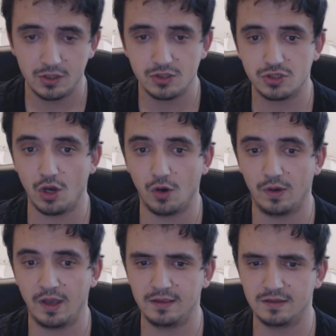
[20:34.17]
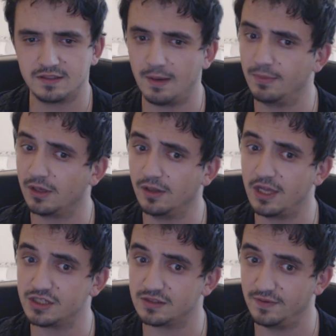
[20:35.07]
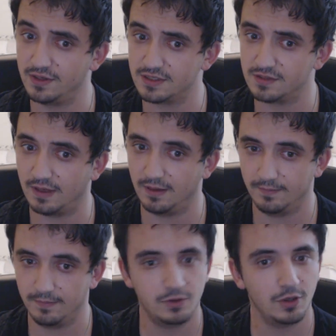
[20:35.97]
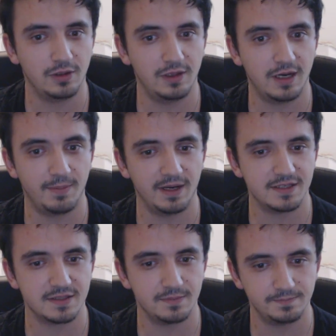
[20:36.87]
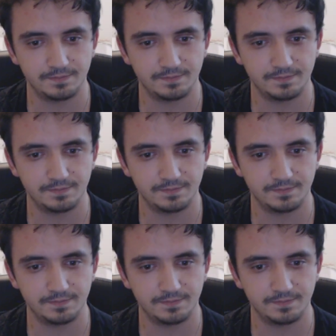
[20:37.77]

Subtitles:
so in some League of Legends videos as well. Talk to you later, buddies.